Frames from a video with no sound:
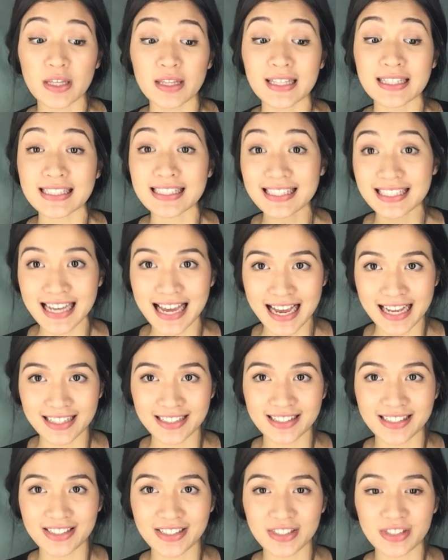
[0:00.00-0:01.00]
the
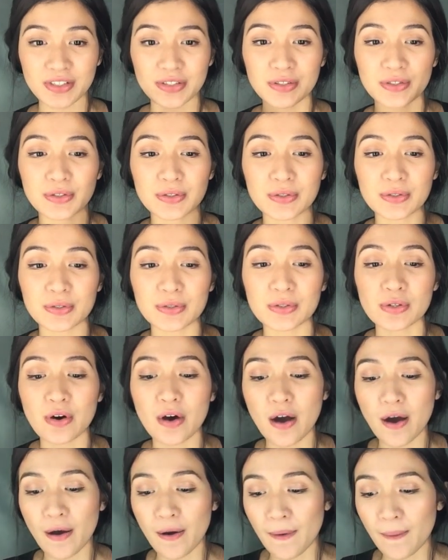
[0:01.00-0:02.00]
States to
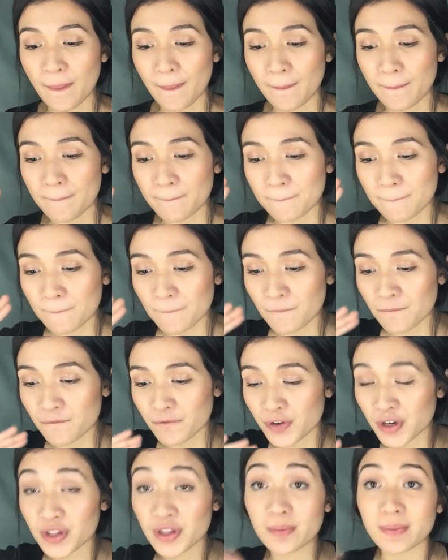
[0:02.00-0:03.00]

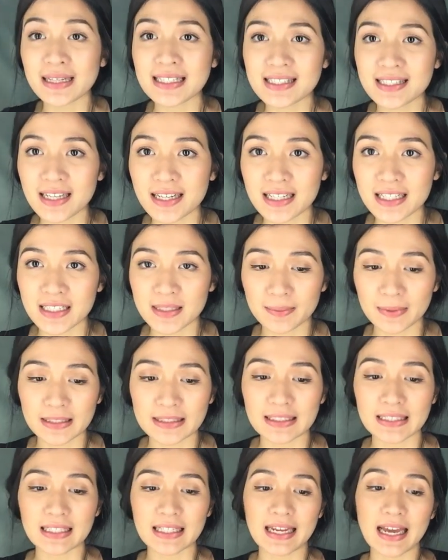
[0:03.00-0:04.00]
further my studies,
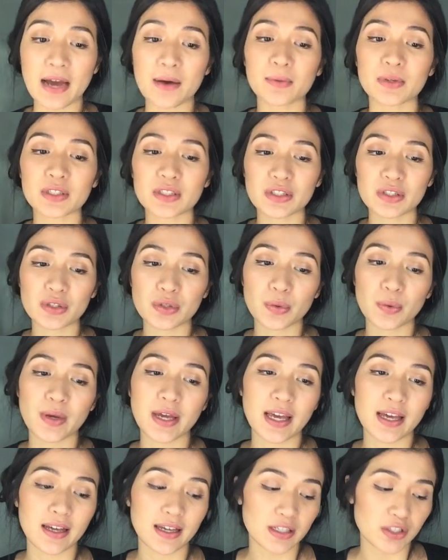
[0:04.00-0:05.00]
basically. I was
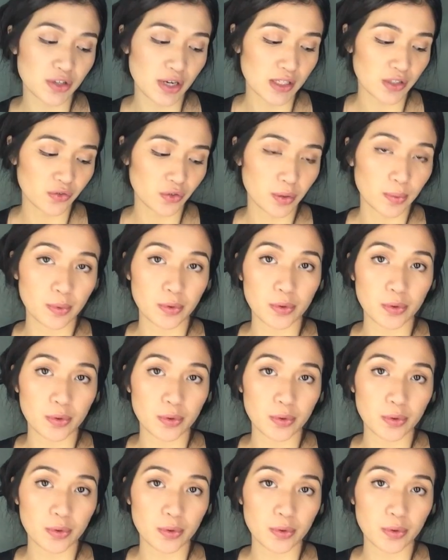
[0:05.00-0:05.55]
doing a transfer